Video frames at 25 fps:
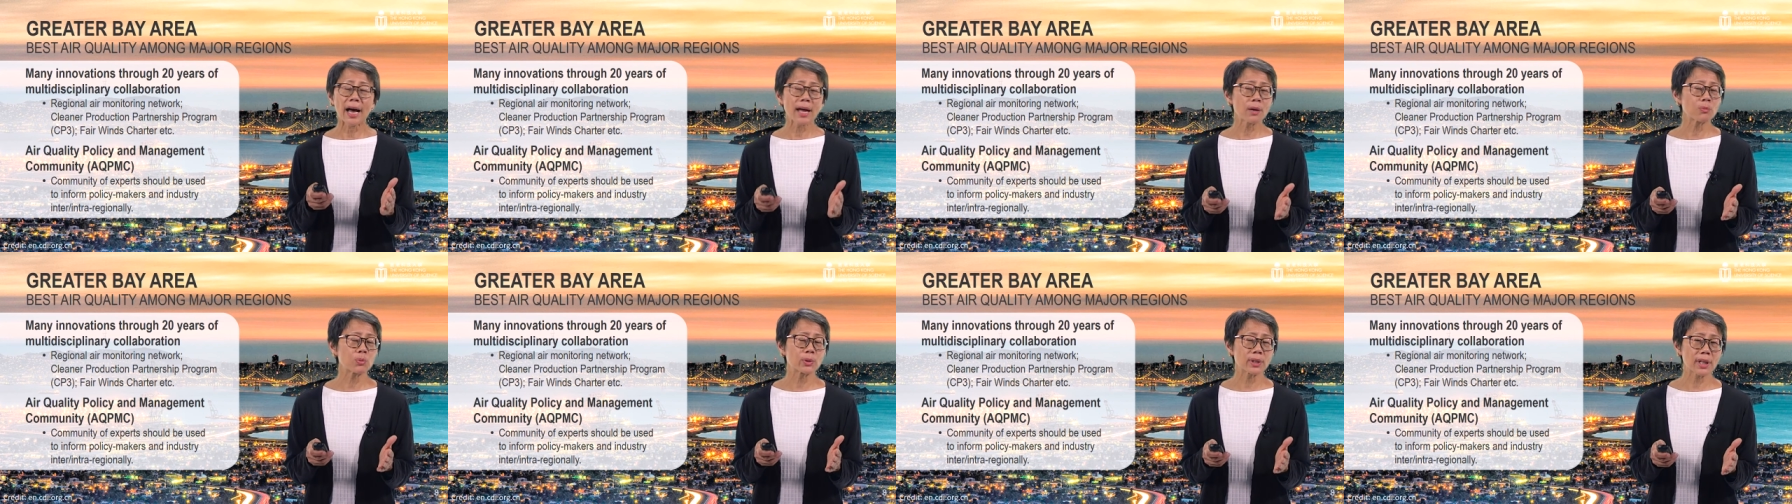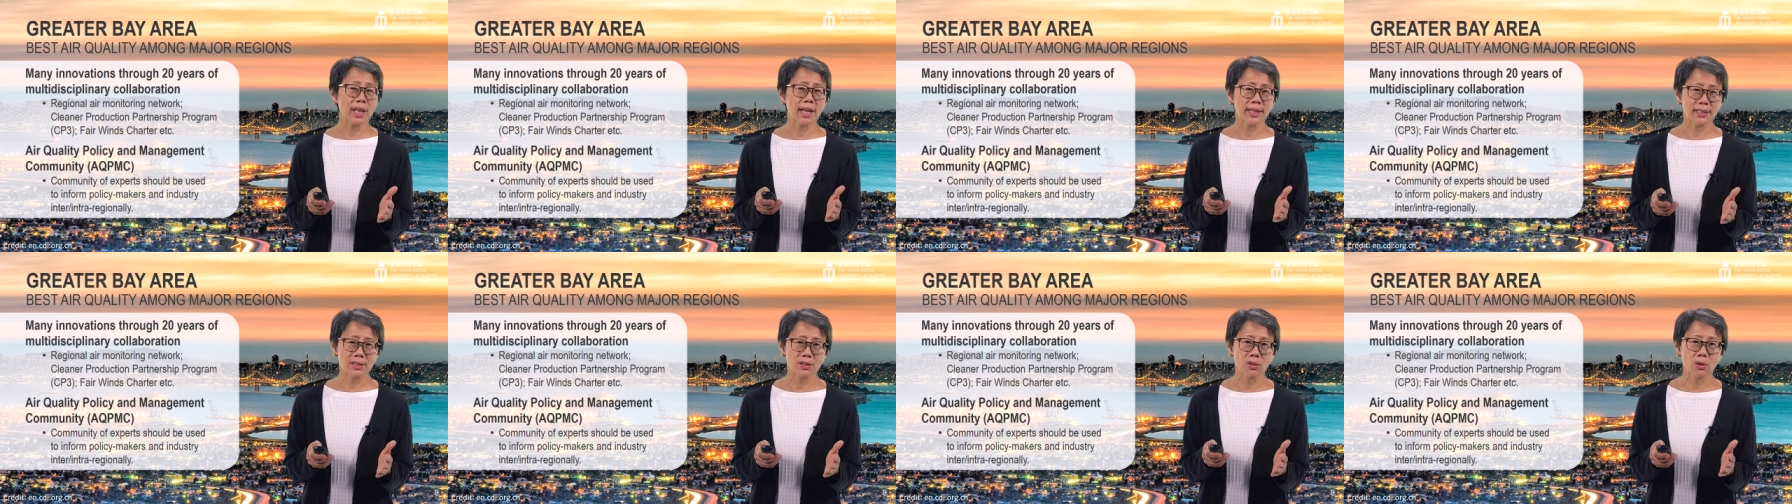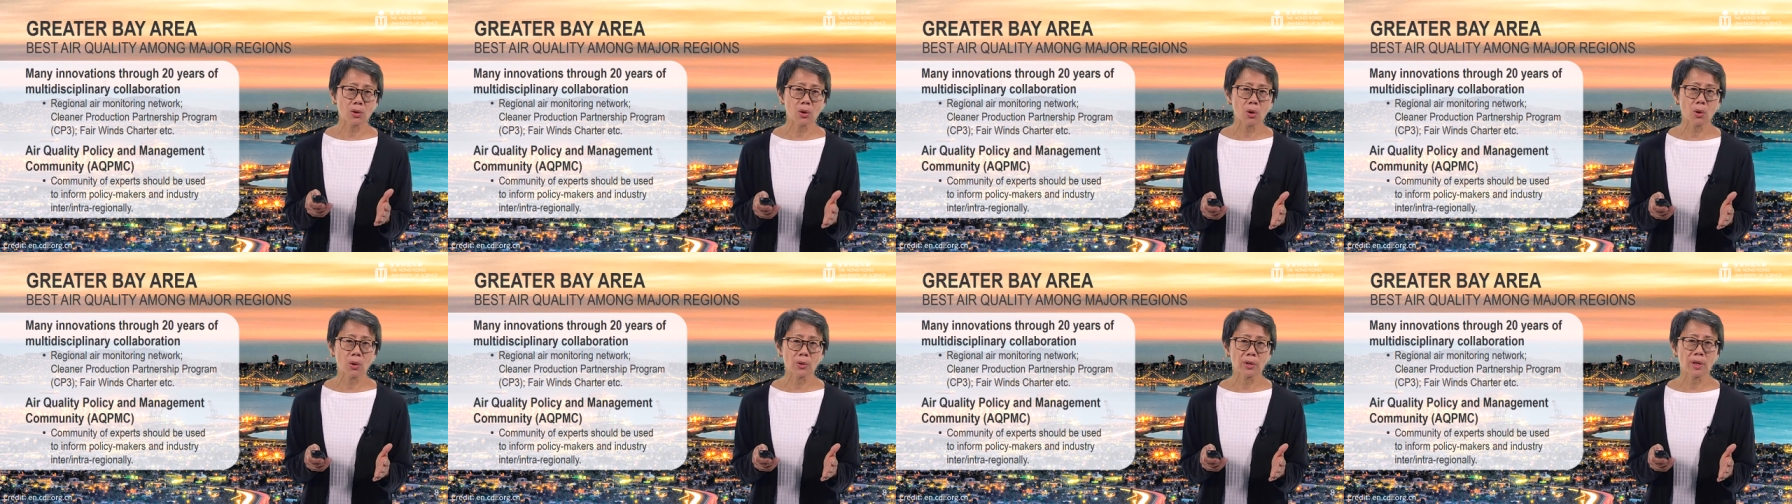I would like
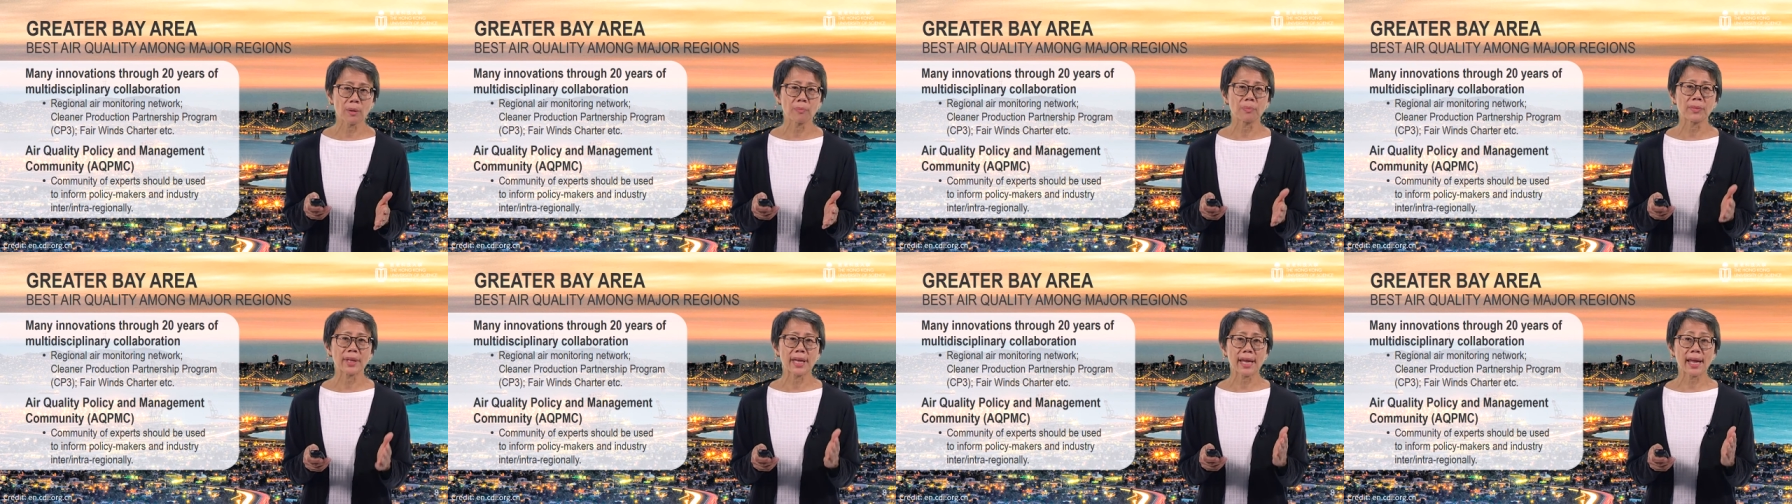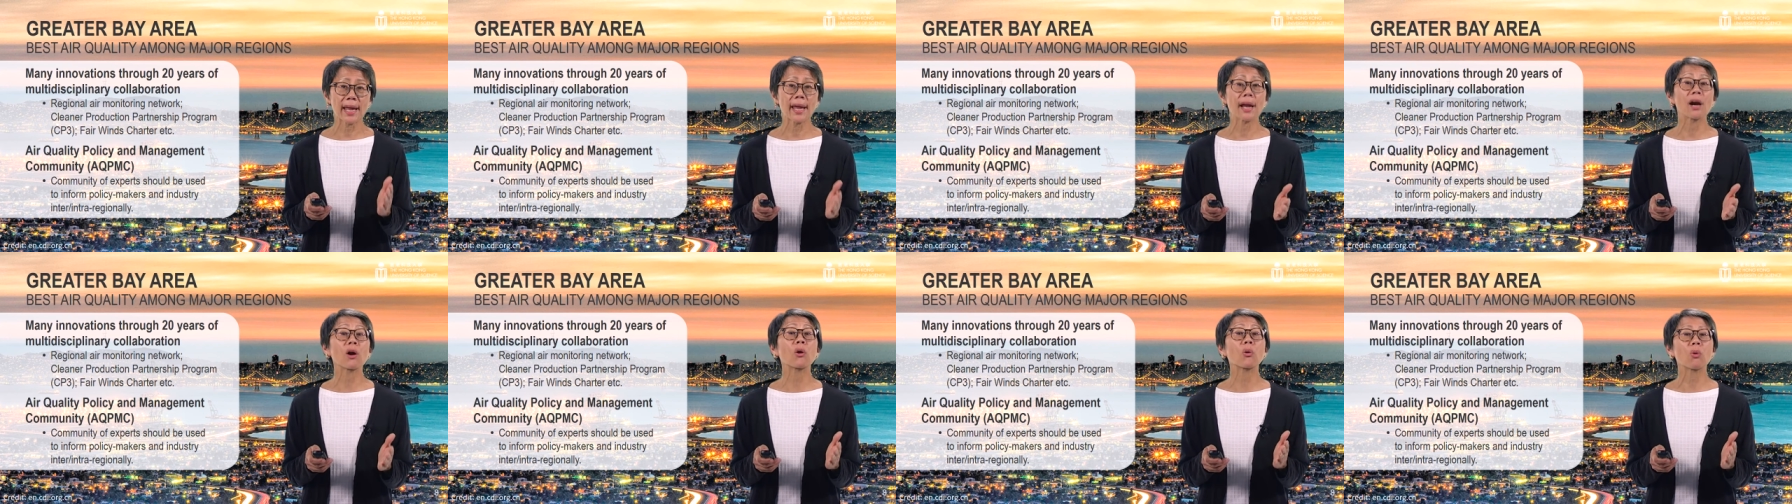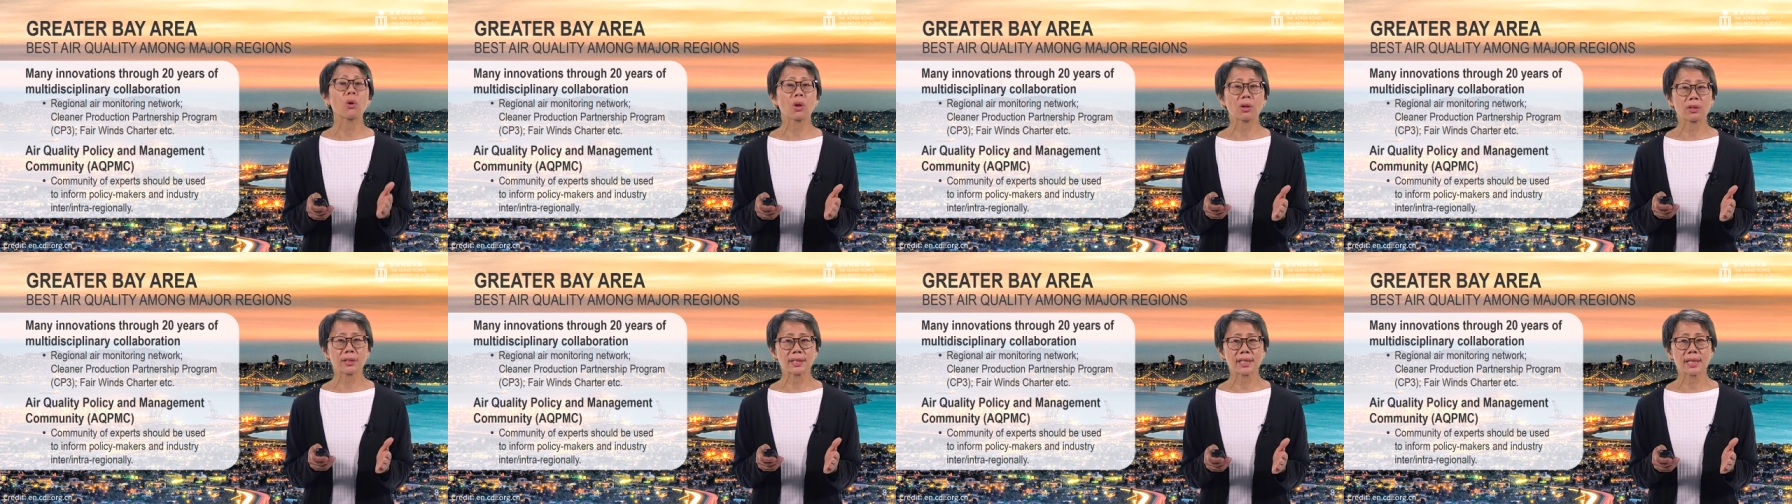to call them the air
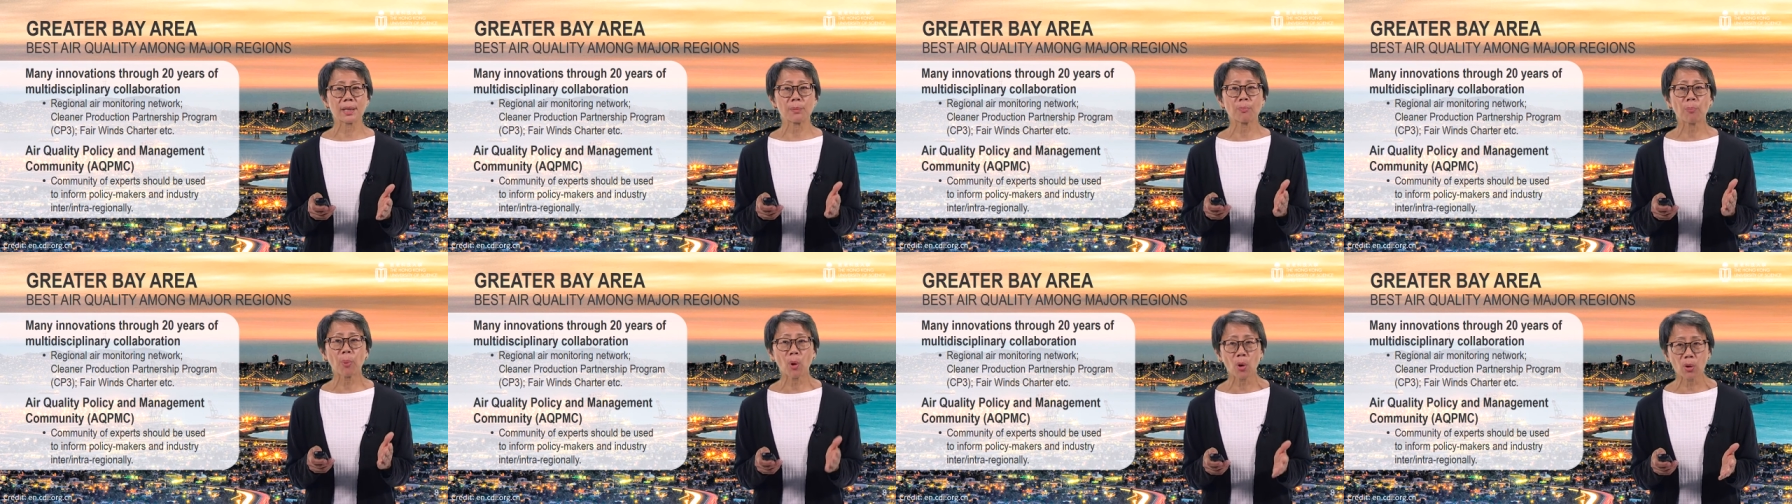quality